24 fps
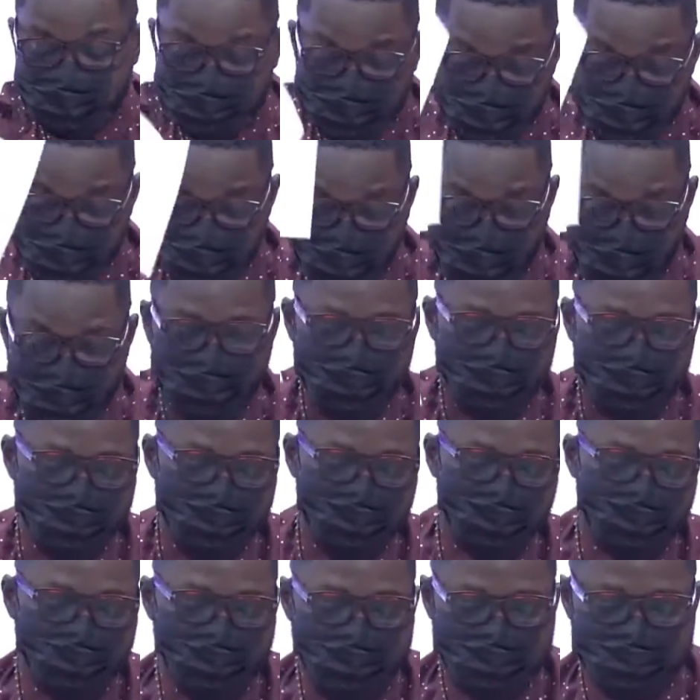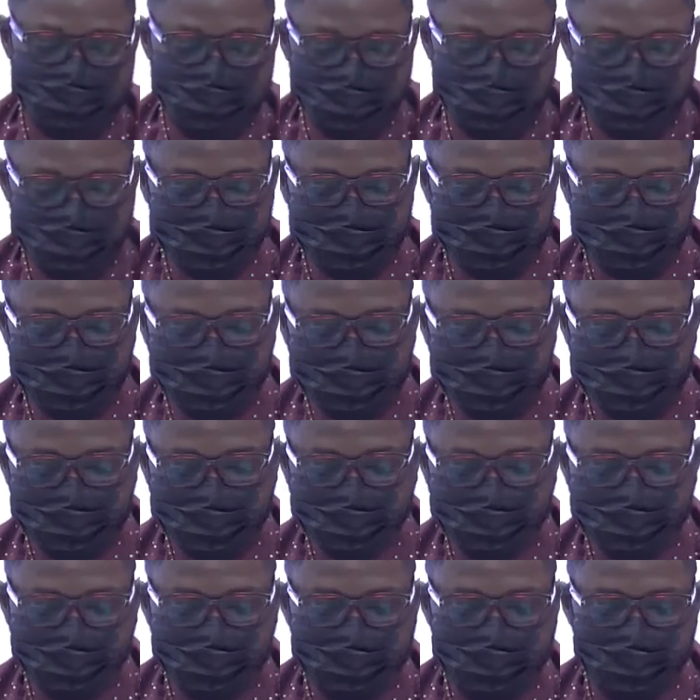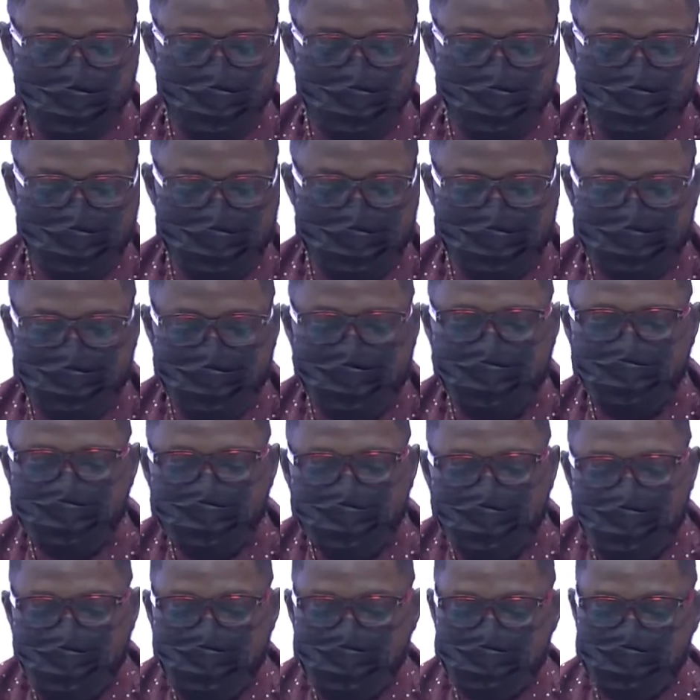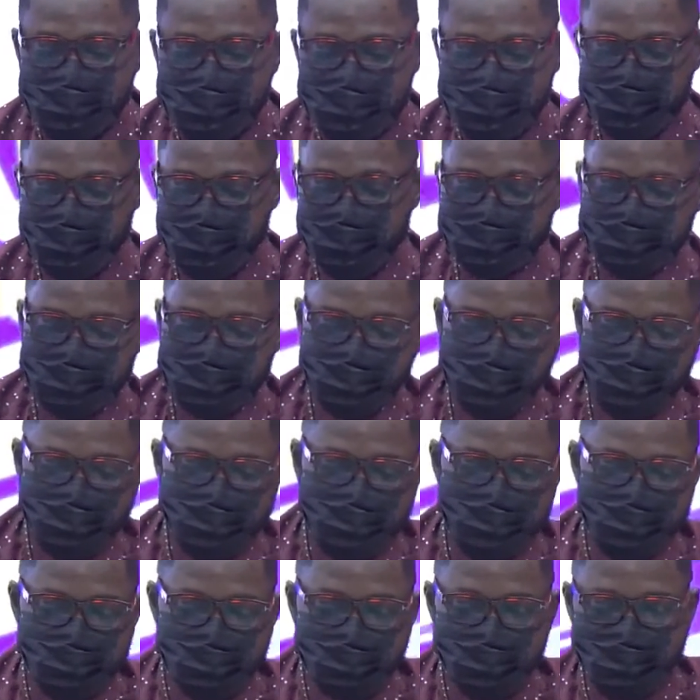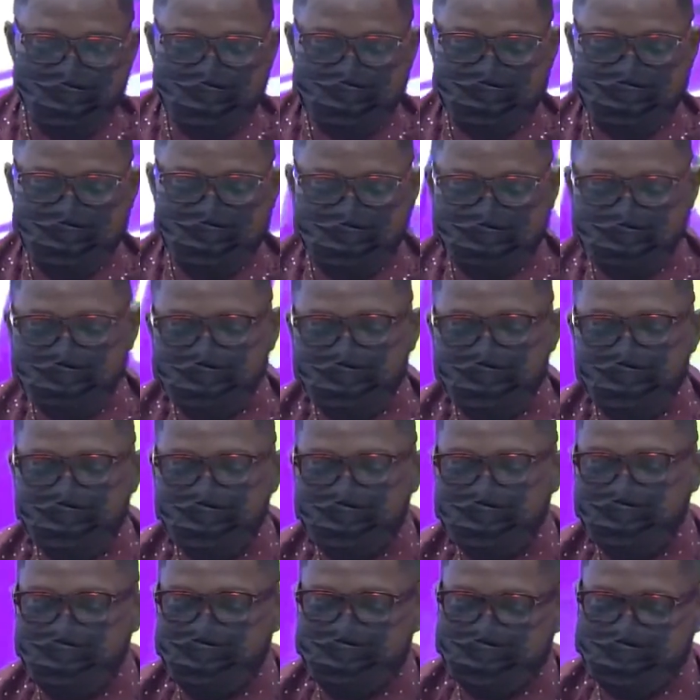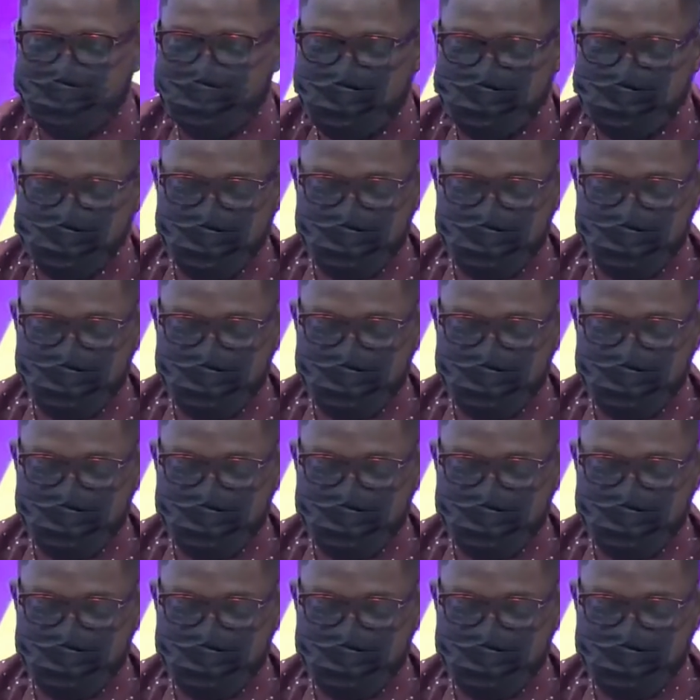you will feel better. Okay, now the average A4 sheet weighs about 4.5